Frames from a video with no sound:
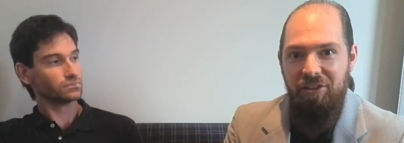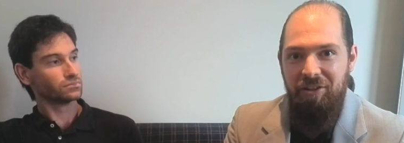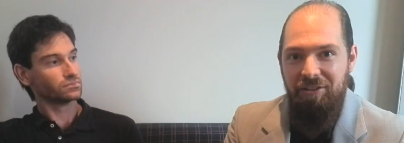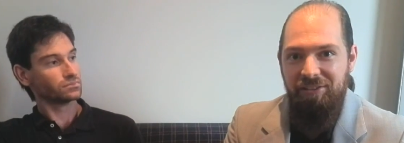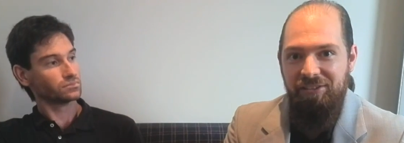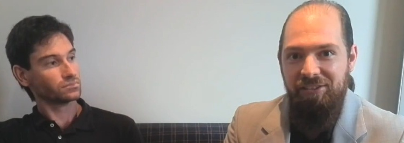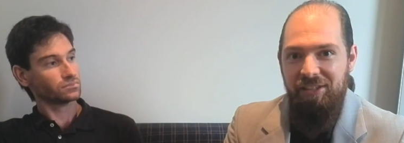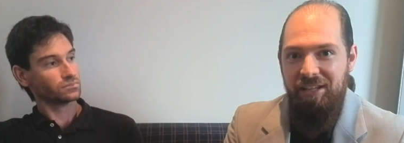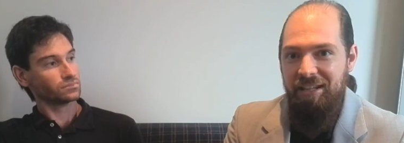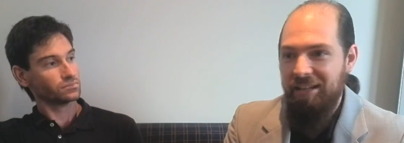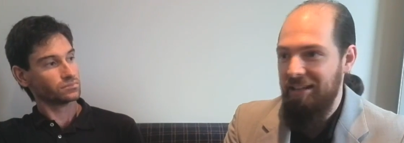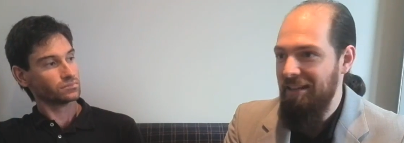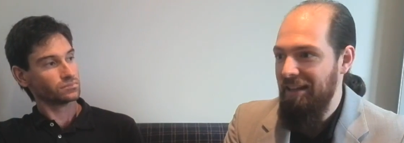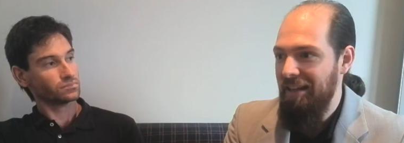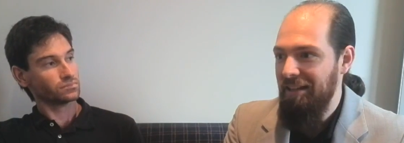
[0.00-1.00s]
Speaker 1: Knox,
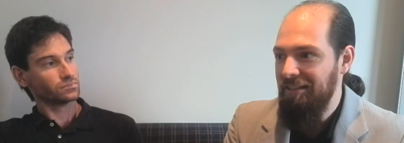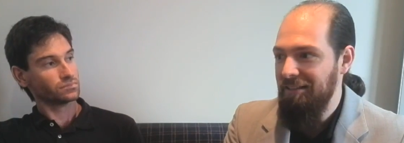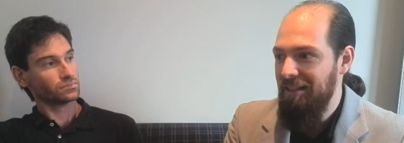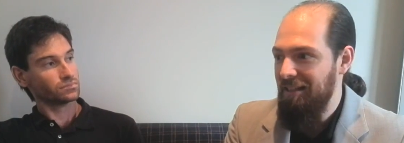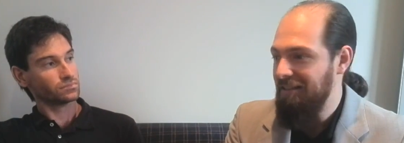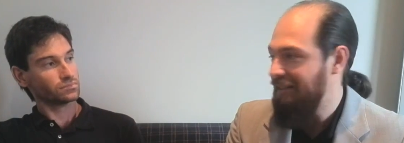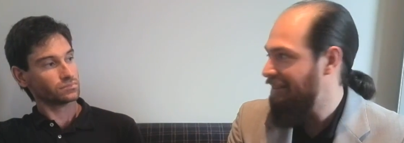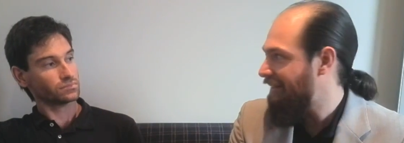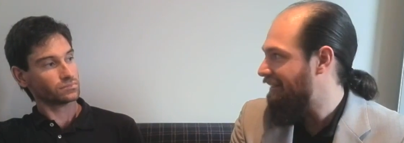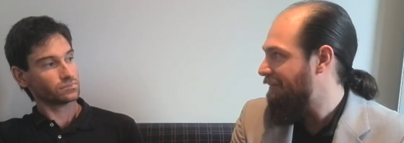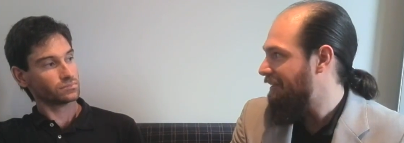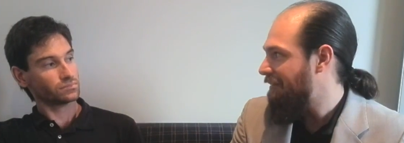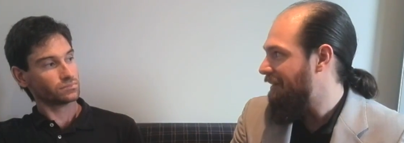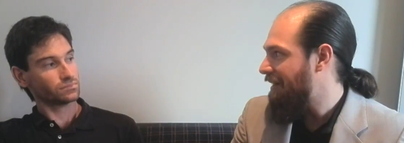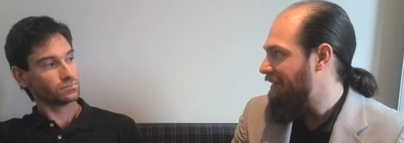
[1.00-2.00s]
and uh, tell us a
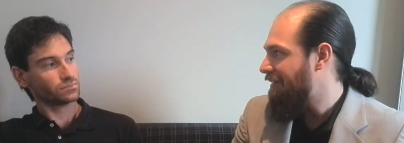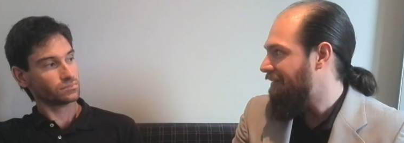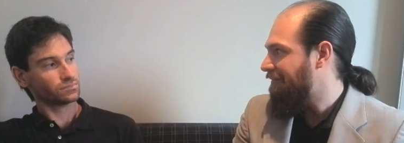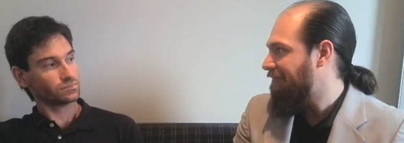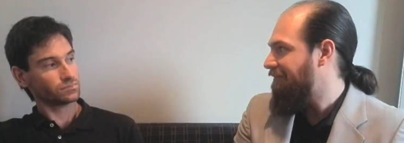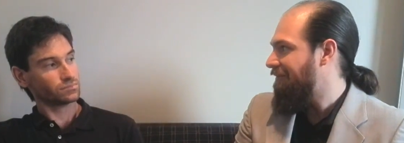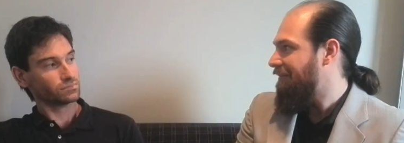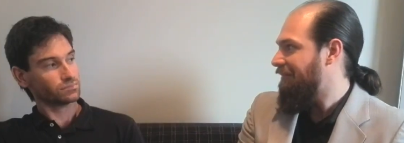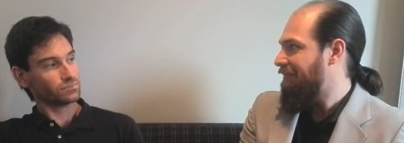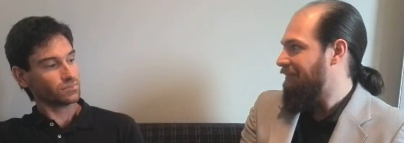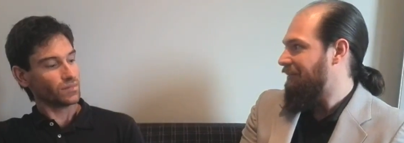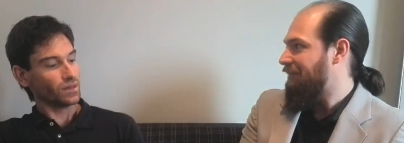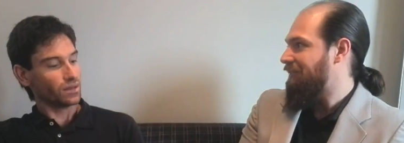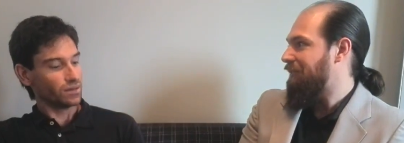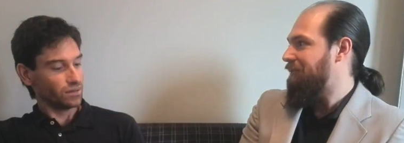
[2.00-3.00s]
bit about you.
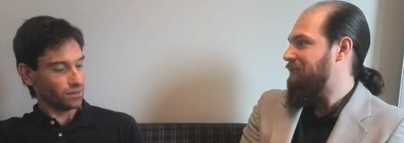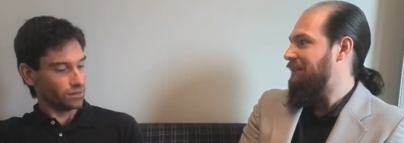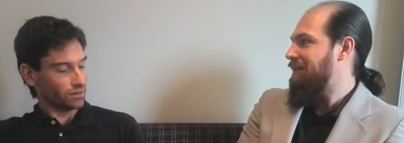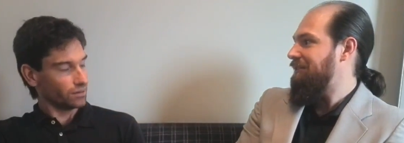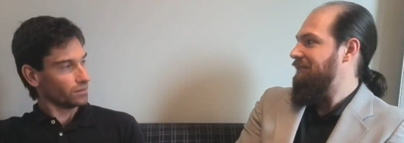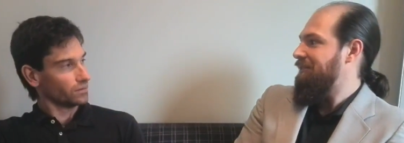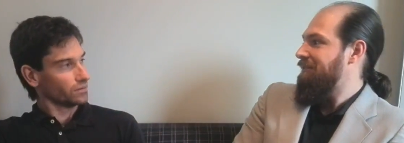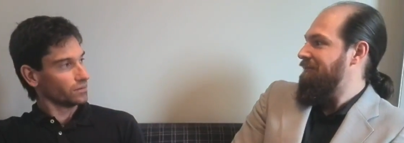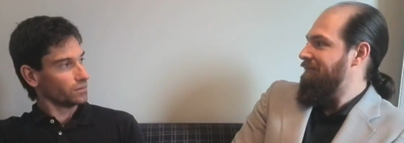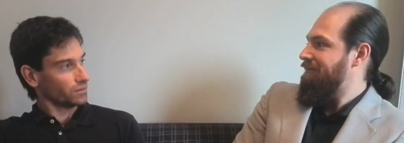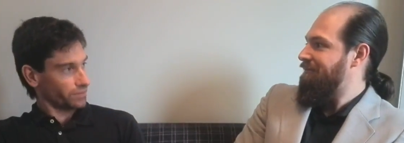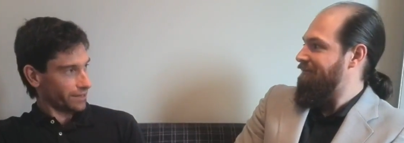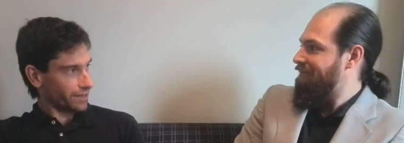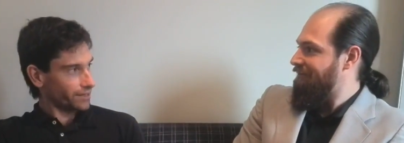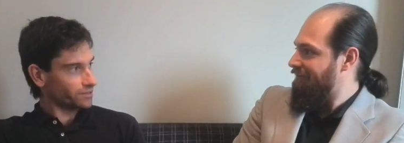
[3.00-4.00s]
Yourself, Charles.
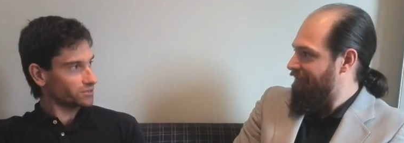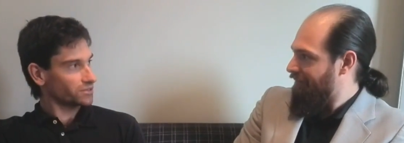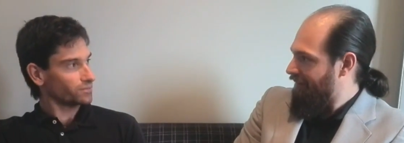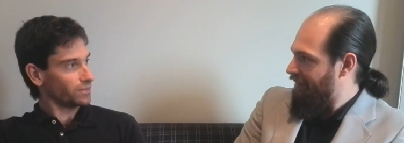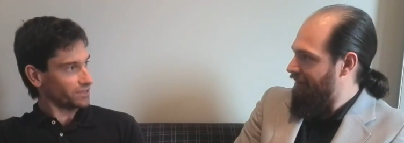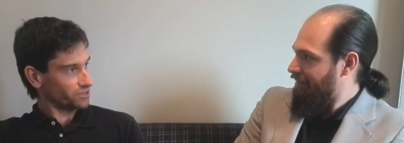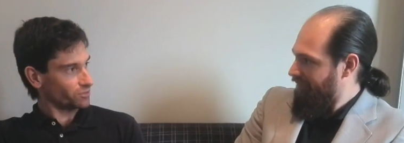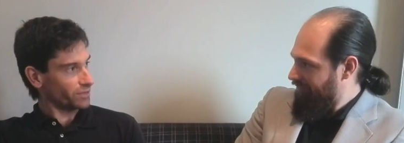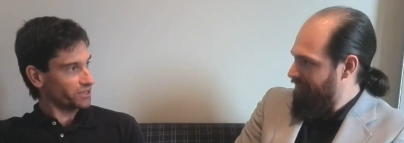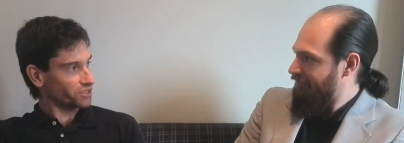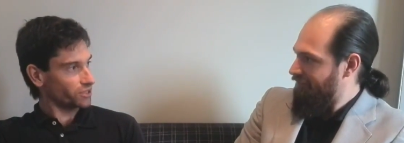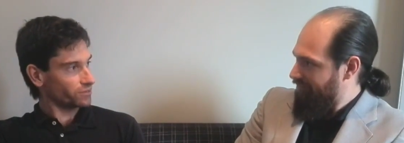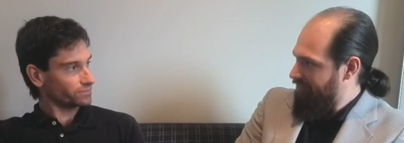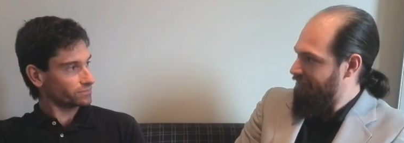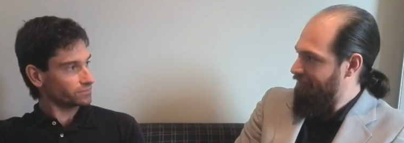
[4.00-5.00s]
Thank you, it's a pleasure to
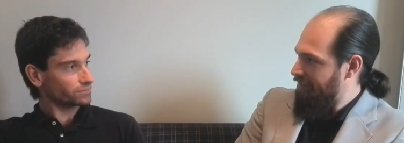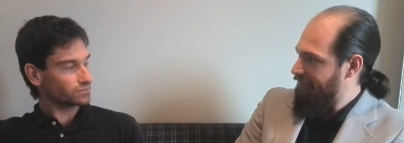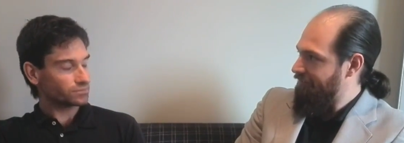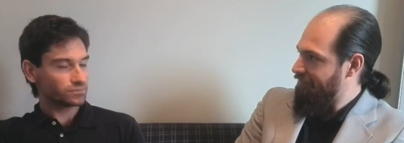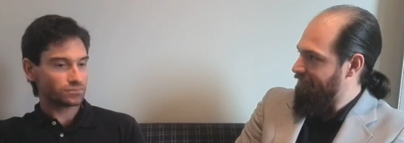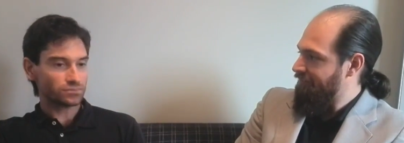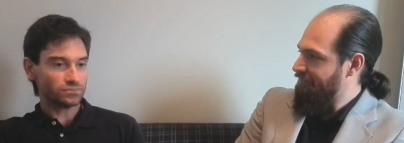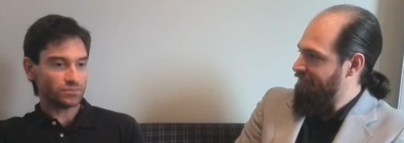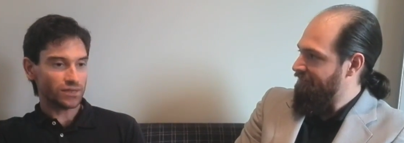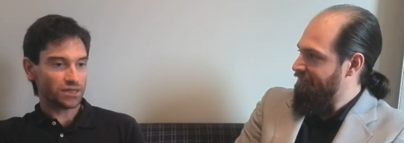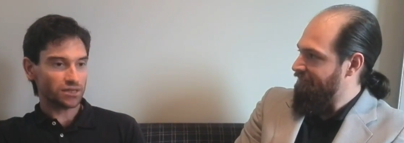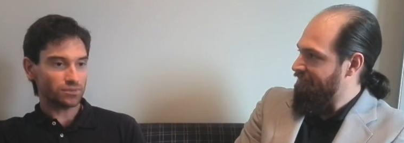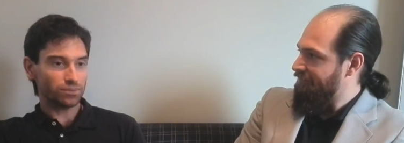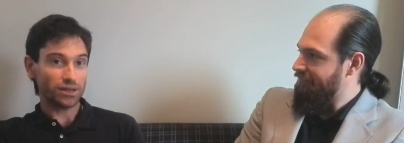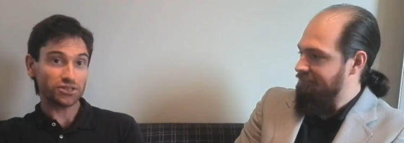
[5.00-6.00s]
meet you,
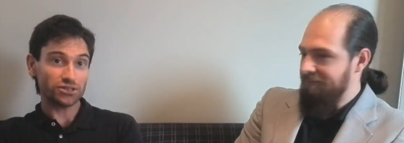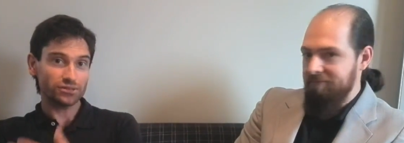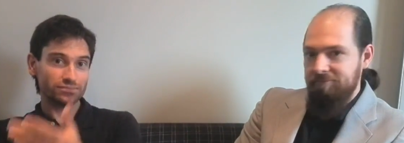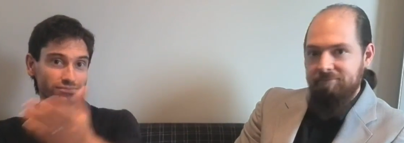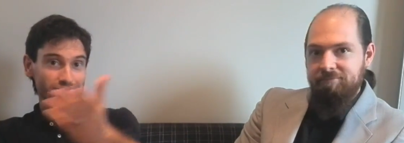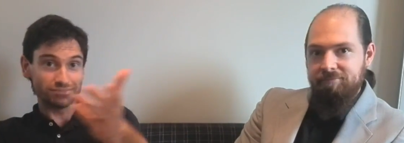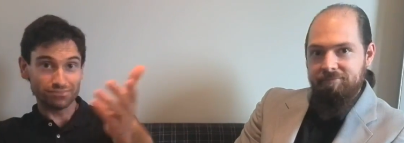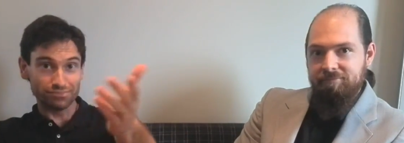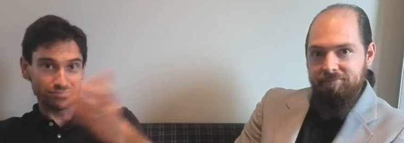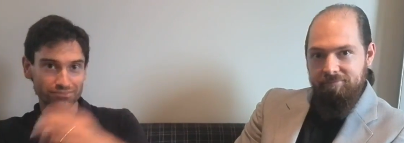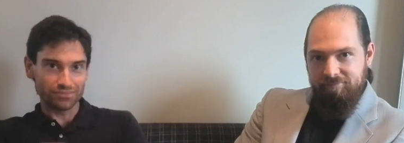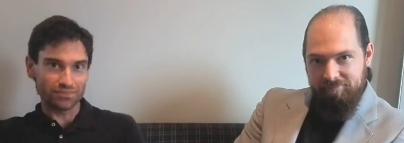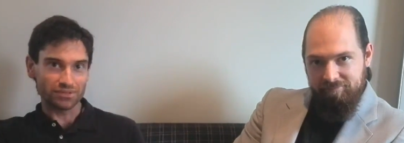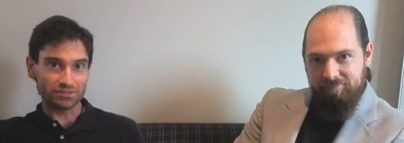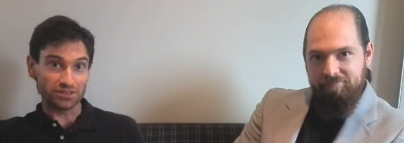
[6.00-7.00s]
and
Speaker 2: a pleasure to
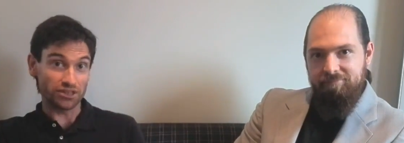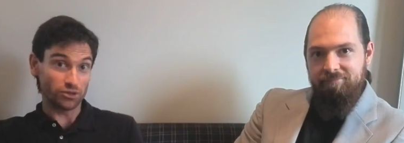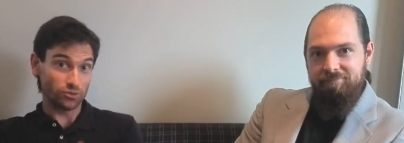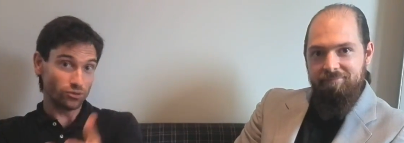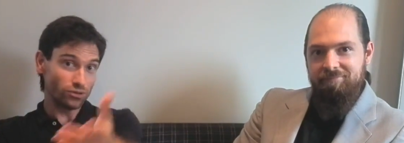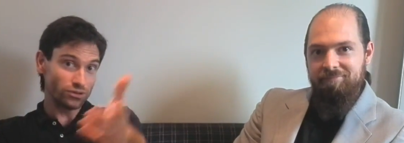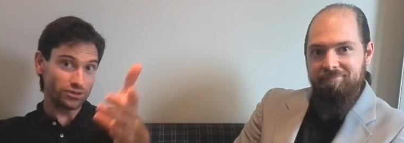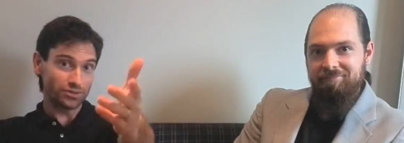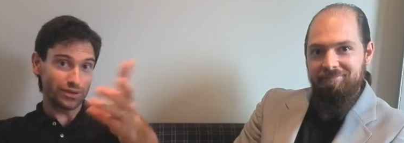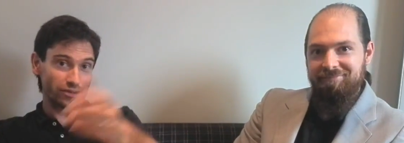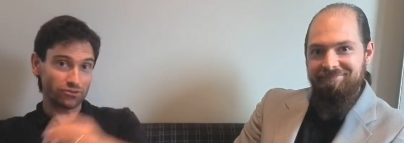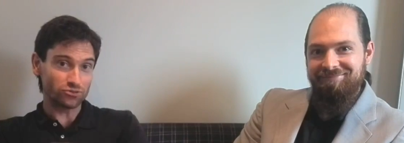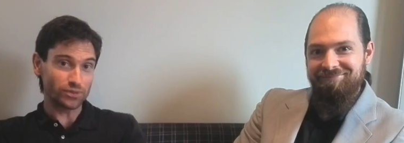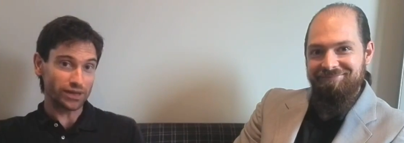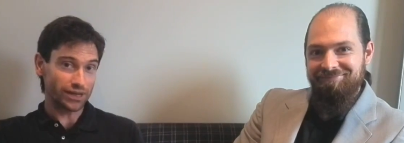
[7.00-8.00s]
see you all, in a
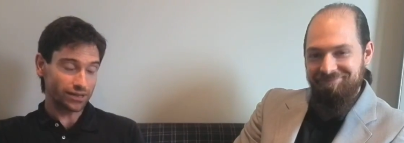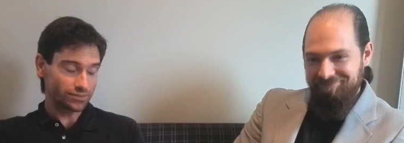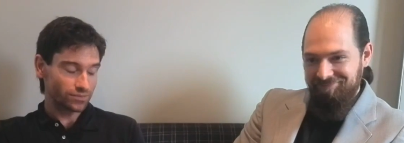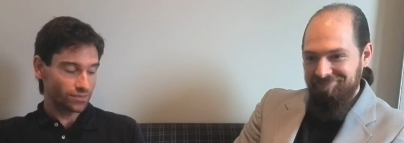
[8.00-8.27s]
manner of speaking.